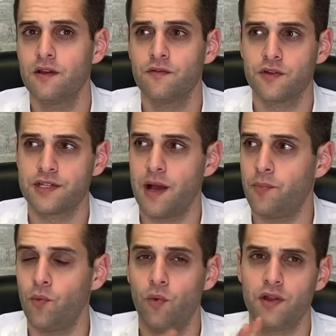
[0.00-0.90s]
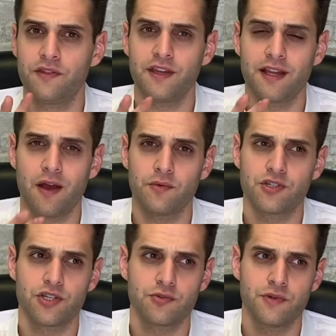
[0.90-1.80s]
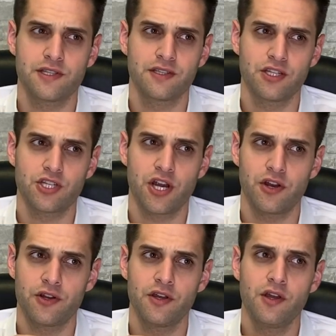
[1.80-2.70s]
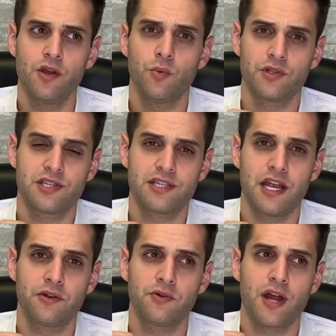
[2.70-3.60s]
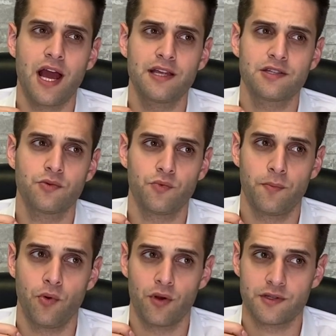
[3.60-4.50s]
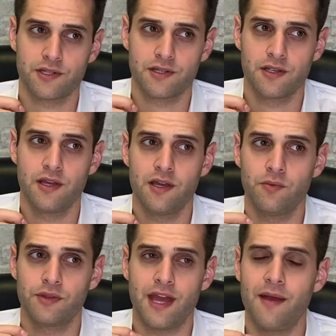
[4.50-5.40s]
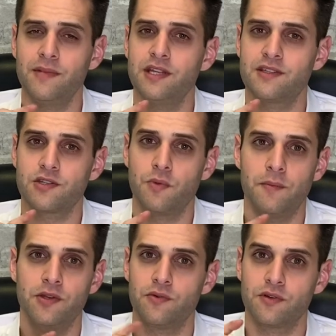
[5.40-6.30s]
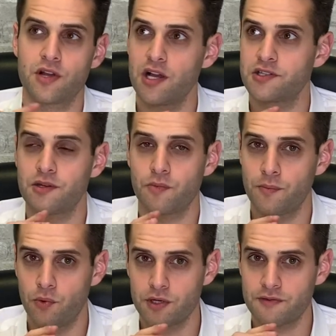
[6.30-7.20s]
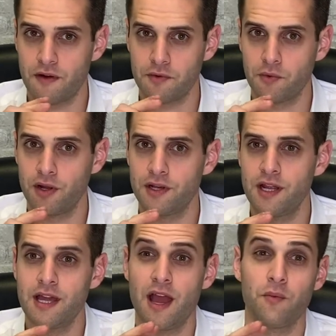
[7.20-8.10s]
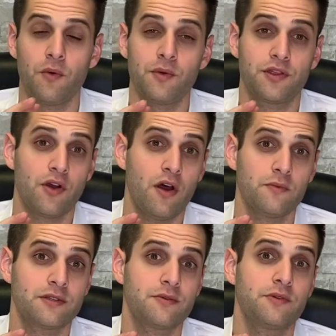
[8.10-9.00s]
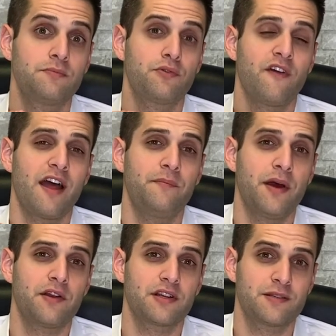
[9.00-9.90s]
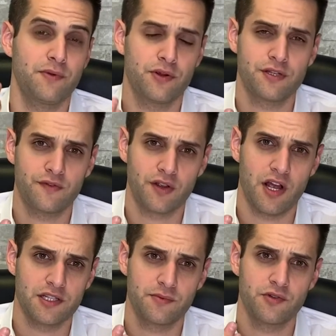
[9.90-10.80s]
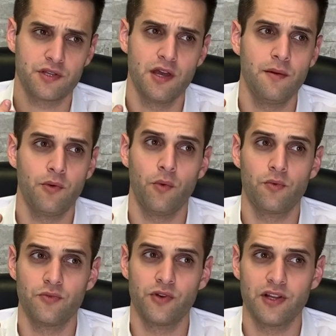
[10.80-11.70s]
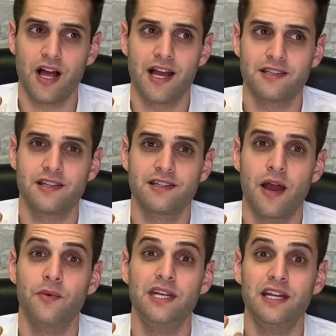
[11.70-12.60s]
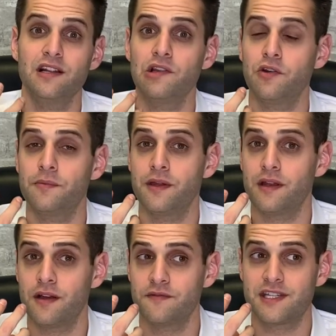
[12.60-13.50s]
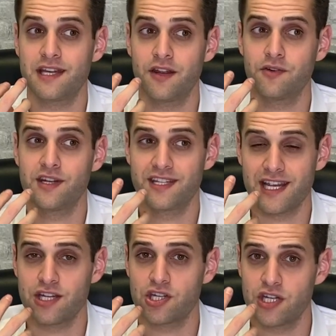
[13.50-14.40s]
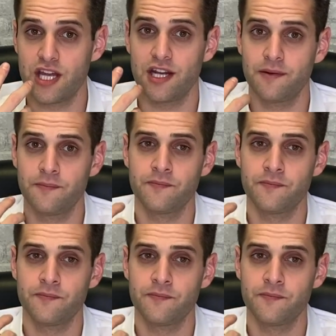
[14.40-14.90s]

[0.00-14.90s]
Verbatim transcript: For example, one thing that was just recently shared was standardized reports. What that means is we've been doing custom reports for everyone, and what we thought was it would provide a better experience for the customers, but what we realized is that we needed a little bit of standardization in it.